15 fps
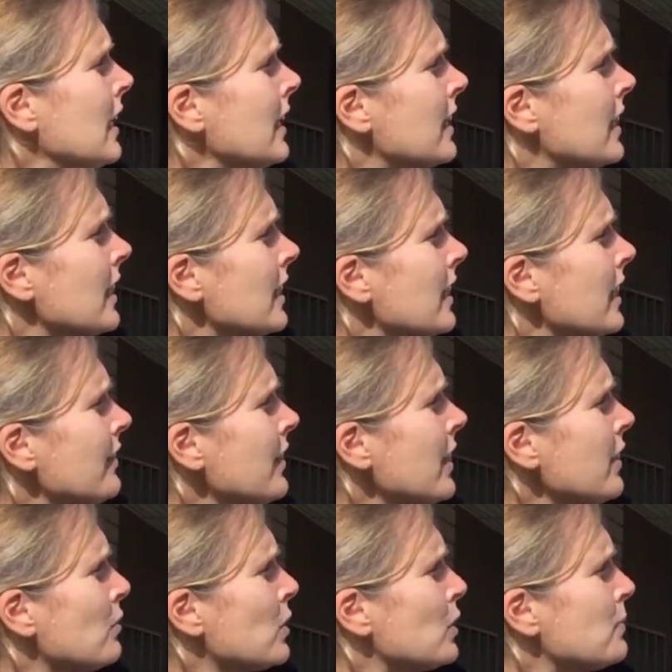The
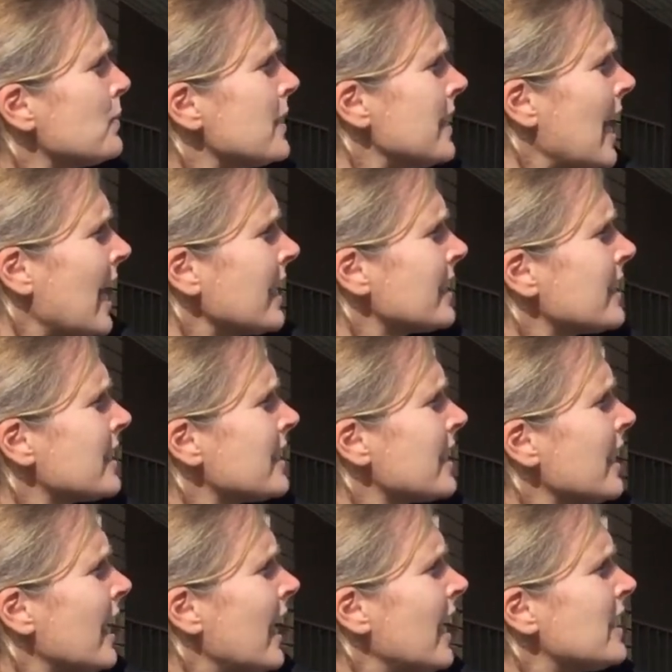living room's next.
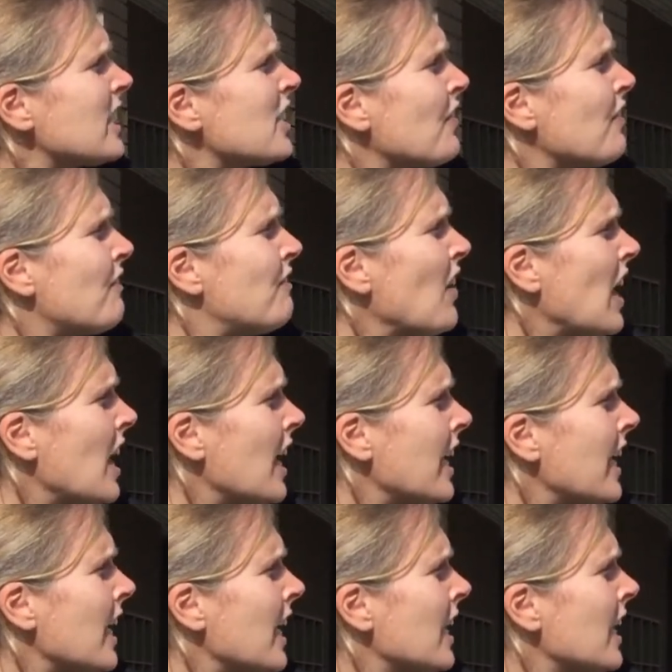It's fun.